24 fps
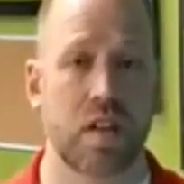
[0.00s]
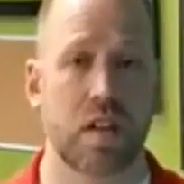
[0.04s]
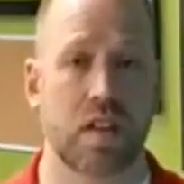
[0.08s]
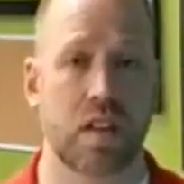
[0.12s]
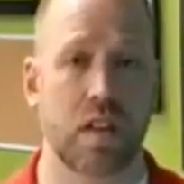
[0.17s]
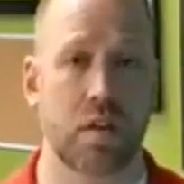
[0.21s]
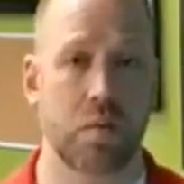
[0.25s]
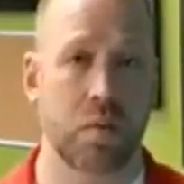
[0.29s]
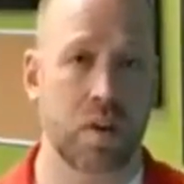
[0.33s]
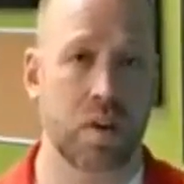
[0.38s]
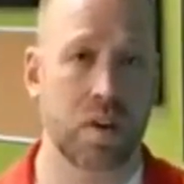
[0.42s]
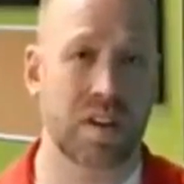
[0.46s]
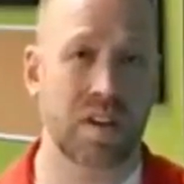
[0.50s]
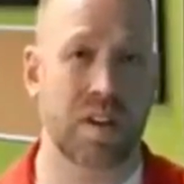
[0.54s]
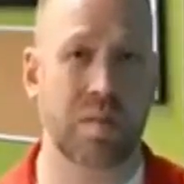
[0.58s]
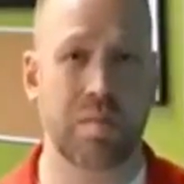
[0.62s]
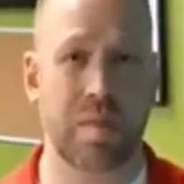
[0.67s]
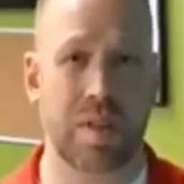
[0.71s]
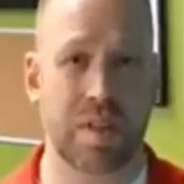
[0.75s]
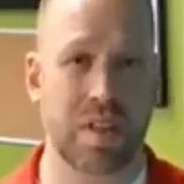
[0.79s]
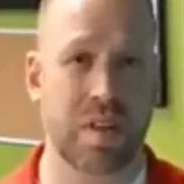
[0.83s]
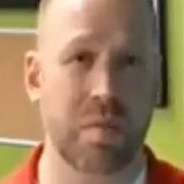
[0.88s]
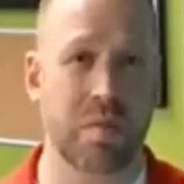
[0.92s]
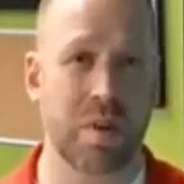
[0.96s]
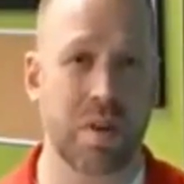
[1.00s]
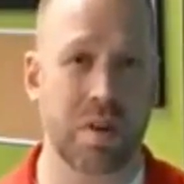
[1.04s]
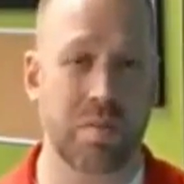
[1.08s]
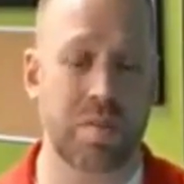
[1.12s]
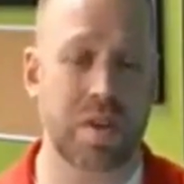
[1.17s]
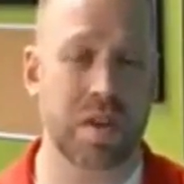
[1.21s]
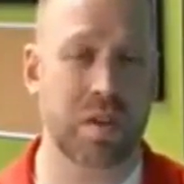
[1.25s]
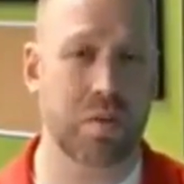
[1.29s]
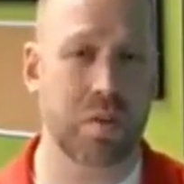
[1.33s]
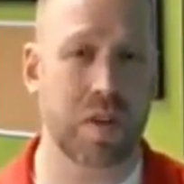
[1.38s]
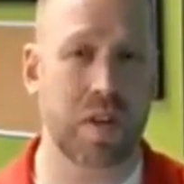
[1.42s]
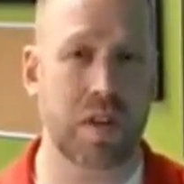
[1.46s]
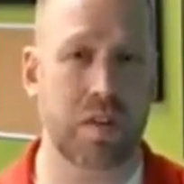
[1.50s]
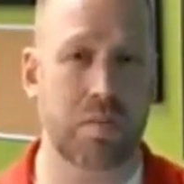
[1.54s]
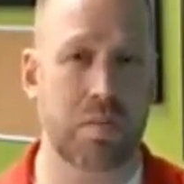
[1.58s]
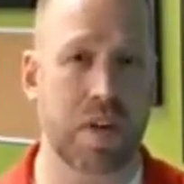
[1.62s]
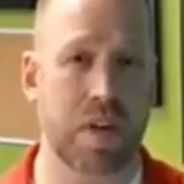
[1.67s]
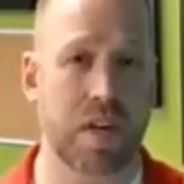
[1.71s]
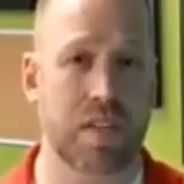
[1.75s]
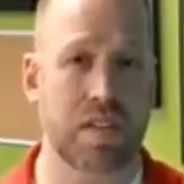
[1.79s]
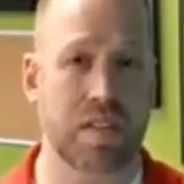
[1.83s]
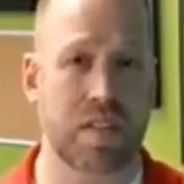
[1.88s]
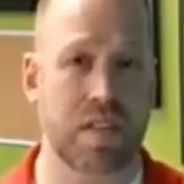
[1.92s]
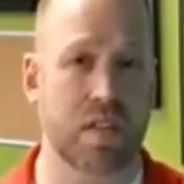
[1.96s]
They want to come in, they want to be greeted
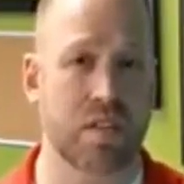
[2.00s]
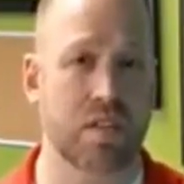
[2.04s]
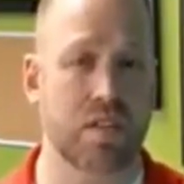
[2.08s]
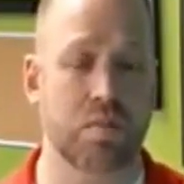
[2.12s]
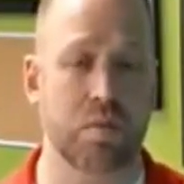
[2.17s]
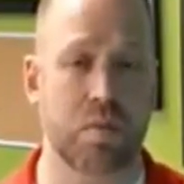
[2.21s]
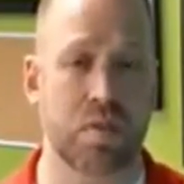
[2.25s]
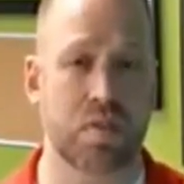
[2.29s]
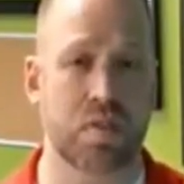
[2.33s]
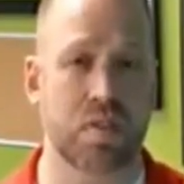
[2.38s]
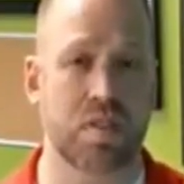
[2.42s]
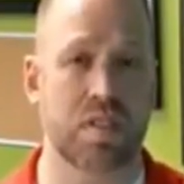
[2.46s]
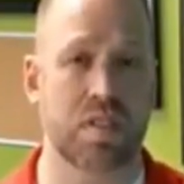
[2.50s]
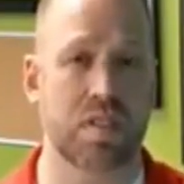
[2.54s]
by a salesperson,